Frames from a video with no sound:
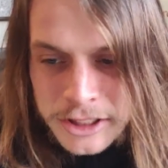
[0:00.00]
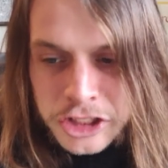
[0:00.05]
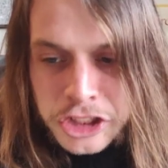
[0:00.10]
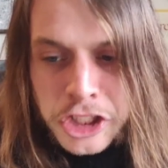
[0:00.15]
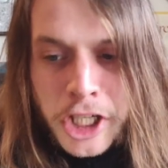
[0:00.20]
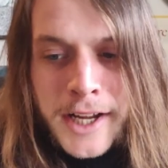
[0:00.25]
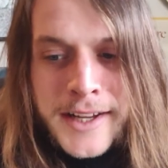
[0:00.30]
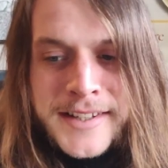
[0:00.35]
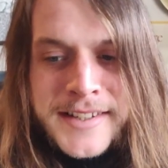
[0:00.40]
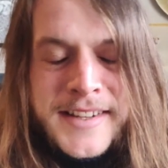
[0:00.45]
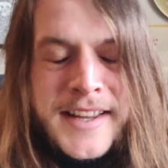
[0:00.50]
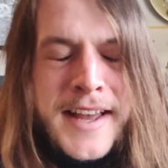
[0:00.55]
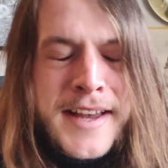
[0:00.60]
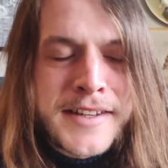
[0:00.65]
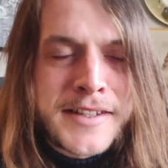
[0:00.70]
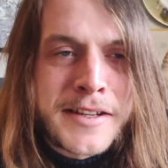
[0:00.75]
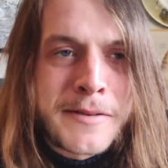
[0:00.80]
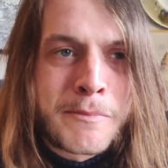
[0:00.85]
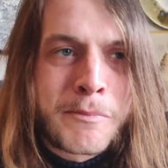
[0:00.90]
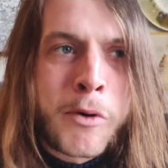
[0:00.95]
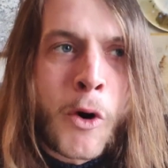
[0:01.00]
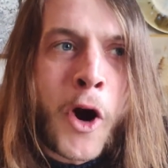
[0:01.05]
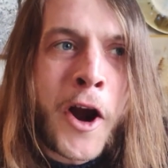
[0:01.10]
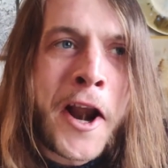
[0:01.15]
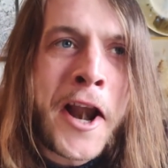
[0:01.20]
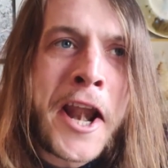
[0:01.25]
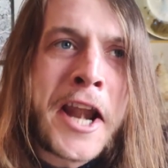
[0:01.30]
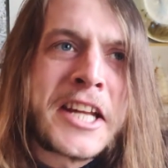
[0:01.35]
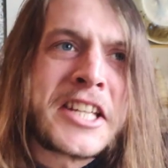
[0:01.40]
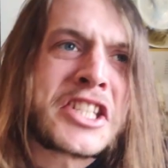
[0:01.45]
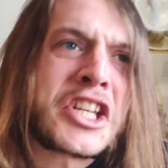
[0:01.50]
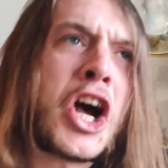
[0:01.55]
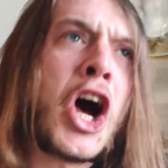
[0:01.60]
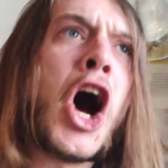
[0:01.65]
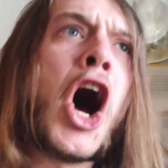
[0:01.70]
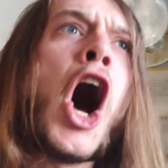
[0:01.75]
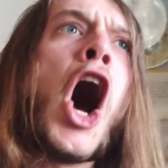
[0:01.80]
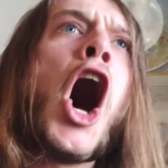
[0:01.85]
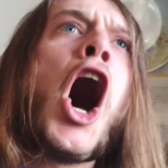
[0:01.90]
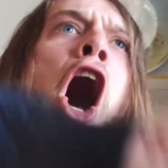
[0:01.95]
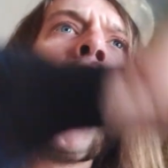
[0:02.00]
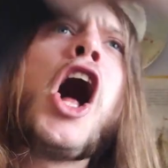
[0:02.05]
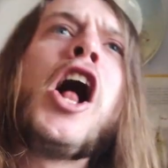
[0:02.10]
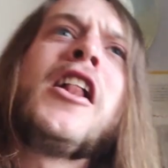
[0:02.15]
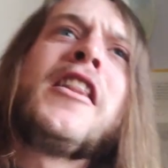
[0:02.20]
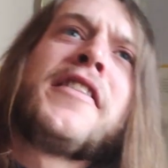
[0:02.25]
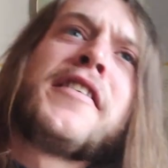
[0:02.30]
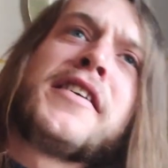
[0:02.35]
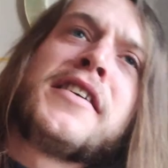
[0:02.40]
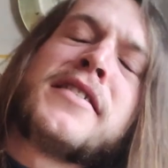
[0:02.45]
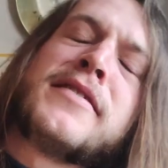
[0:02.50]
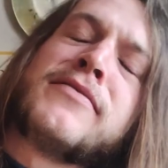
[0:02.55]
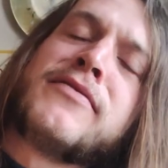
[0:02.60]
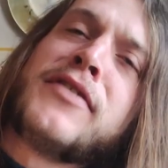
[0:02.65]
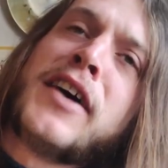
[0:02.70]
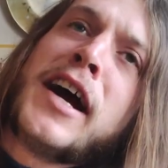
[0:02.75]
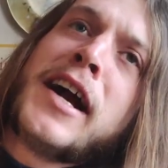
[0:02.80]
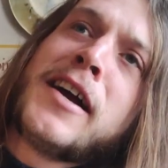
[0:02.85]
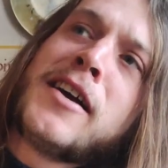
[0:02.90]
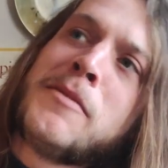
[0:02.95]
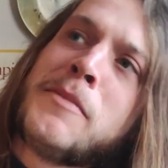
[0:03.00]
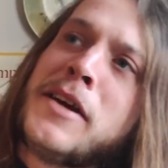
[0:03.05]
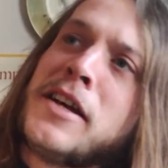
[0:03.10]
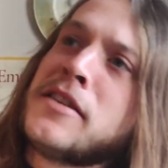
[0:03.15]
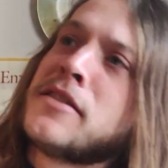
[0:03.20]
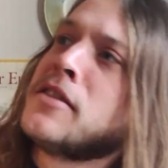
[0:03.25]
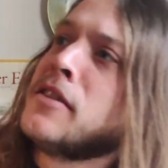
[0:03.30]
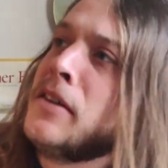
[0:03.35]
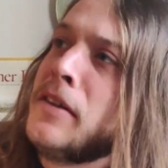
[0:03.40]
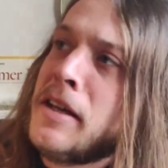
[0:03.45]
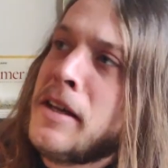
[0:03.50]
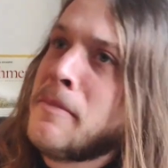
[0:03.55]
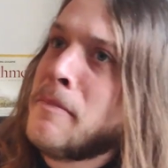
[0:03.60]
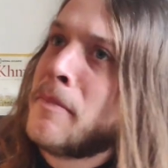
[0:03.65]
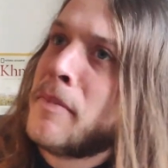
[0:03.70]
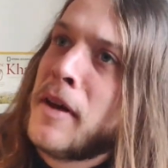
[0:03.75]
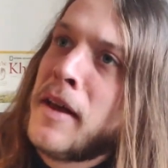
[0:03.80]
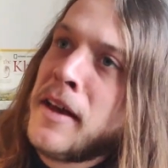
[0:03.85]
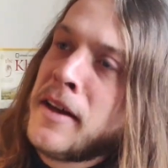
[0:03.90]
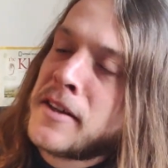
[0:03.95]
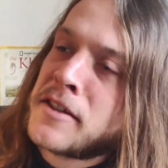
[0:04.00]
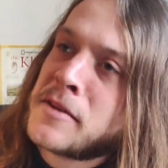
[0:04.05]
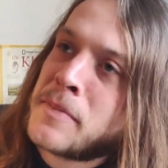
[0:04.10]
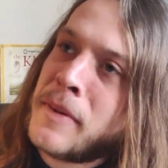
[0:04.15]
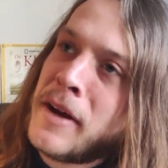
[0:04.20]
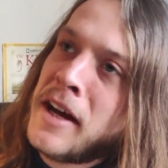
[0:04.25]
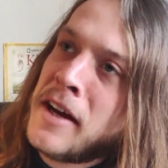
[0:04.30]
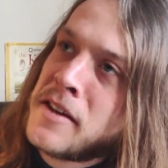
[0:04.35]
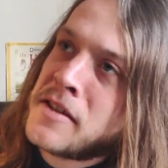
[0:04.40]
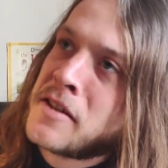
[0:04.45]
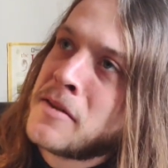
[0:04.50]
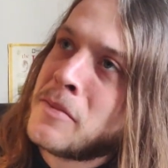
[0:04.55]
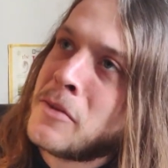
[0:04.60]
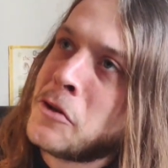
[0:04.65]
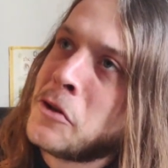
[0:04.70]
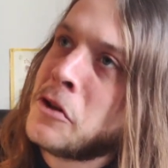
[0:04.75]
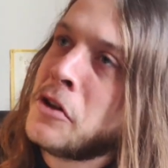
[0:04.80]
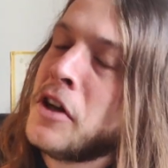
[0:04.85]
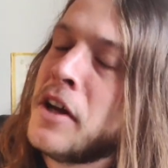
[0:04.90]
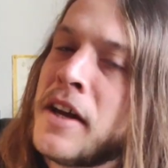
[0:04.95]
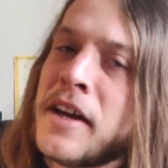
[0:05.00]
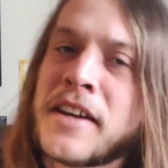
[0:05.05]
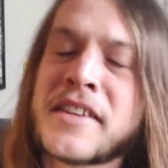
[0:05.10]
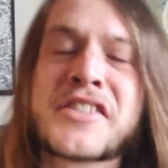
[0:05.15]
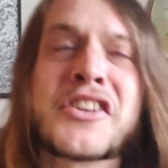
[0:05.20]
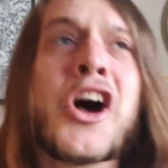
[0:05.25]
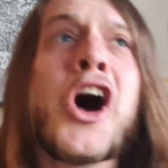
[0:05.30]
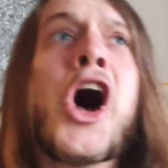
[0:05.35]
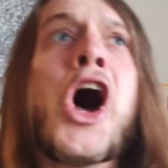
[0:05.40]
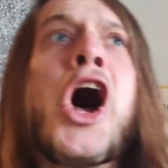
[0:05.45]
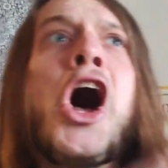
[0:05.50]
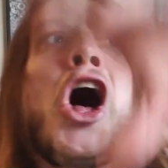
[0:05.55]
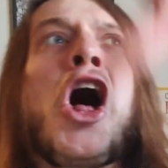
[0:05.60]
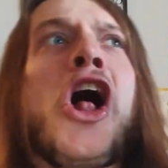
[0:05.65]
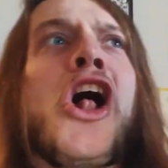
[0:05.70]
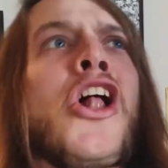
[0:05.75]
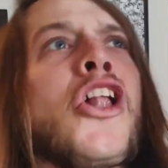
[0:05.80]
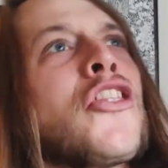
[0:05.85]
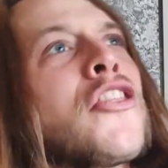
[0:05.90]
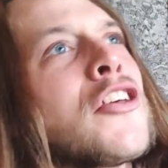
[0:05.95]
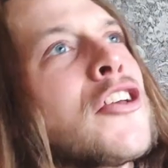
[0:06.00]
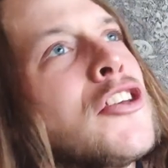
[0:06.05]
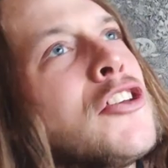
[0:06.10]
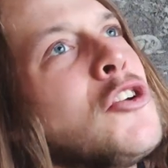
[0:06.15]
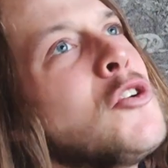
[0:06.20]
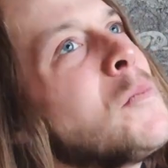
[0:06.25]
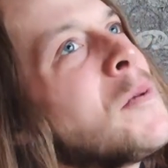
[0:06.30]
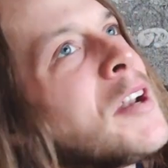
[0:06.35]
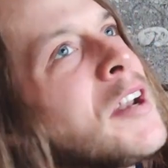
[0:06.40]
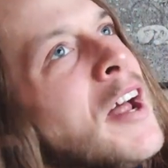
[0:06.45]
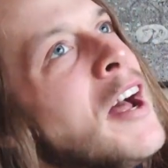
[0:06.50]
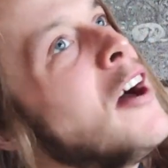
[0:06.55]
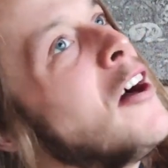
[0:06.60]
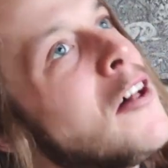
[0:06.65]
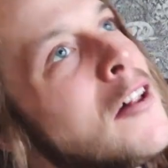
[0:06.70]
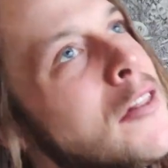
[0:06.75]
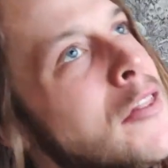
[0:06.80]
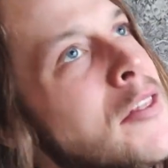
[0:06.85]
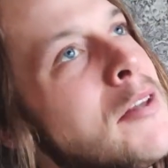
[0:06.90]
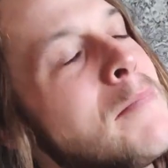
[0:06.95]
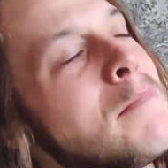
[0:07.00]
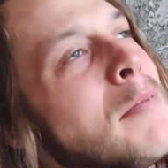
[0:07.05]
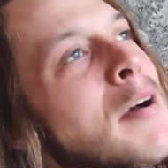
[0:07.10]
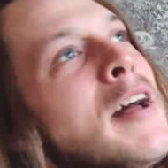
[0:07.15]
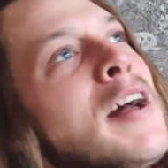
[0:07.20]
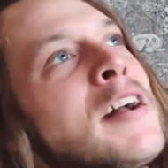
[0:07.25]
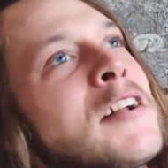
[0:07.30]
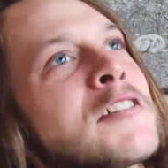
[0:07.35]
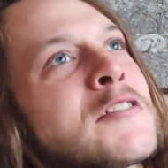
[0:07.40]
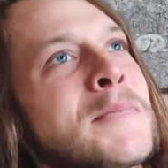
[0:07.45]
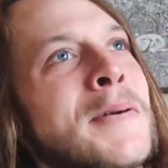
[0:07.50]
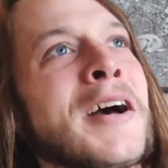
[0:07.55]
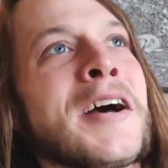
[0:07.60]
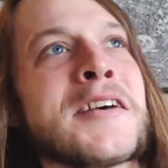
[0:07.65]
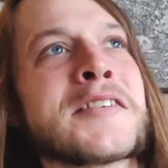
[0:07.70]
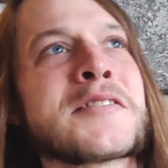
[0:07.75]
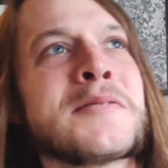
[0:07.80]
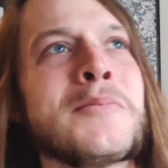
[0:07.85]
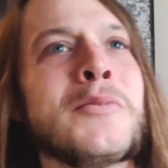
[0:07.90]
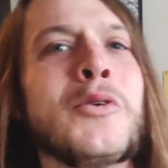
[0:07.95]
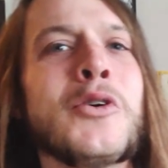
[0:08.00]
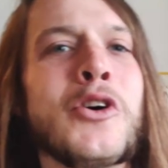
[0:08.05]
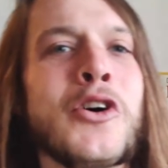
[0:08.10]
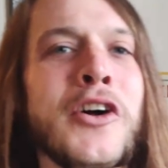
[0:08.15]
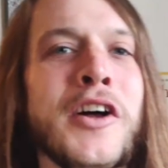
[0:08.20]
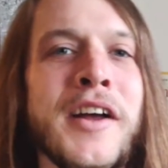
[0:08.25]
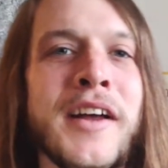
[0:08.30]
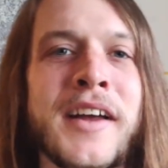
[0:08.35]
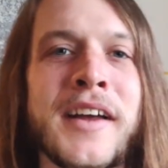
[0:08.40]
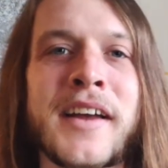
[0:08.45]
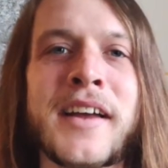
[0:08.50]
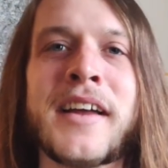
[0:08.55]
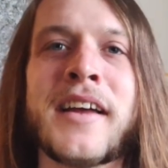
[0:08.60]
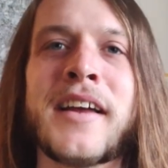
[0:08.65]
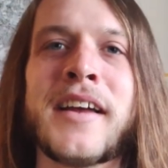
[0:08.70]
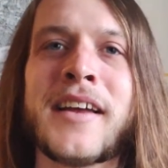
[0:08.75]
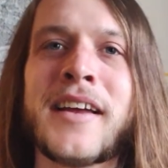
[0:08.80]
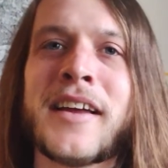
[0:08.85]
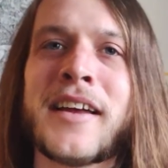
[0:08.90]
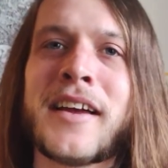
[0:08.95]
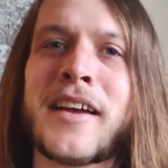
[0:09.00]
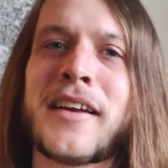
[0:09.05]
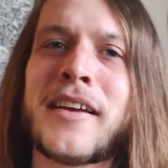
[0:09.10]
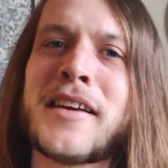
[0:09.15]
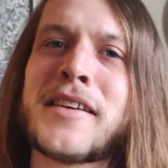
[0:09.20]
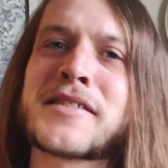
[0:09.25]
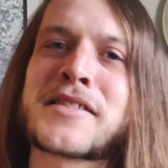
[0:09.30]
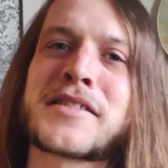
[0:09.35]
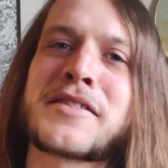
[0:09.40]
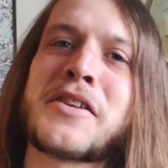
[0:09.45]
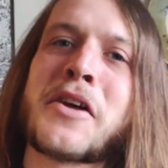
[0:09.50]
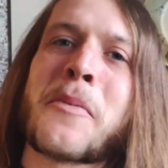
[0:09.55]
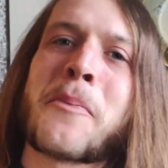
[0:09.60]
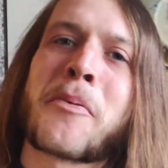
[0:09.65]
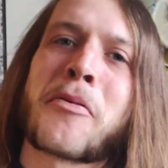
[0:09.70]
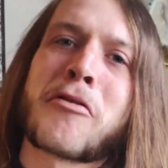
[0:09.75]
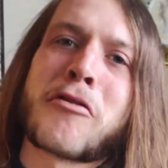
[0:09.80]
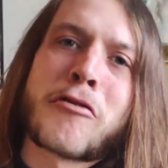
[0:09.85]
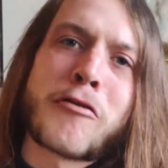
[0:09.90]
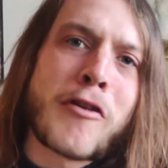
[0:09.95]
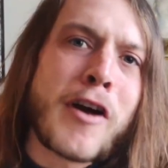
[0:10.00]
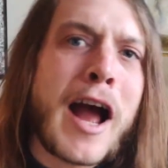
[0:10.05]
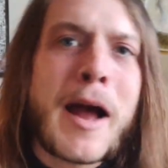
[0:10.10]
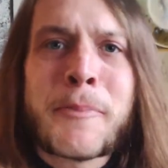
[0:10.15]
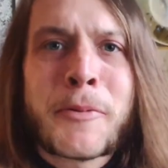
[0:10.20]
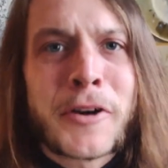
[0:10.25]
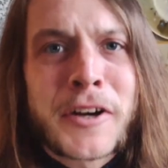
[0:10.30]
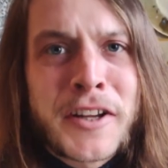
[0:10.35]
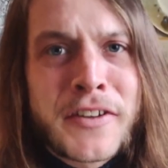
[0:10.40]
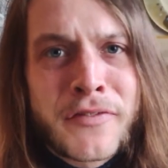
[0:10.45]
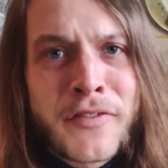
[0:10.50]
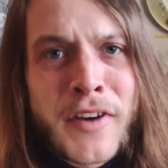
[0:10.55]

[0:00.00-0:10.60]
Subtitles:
Just as important as all the environmental impacts possible, as all the human health impacts possible, is the property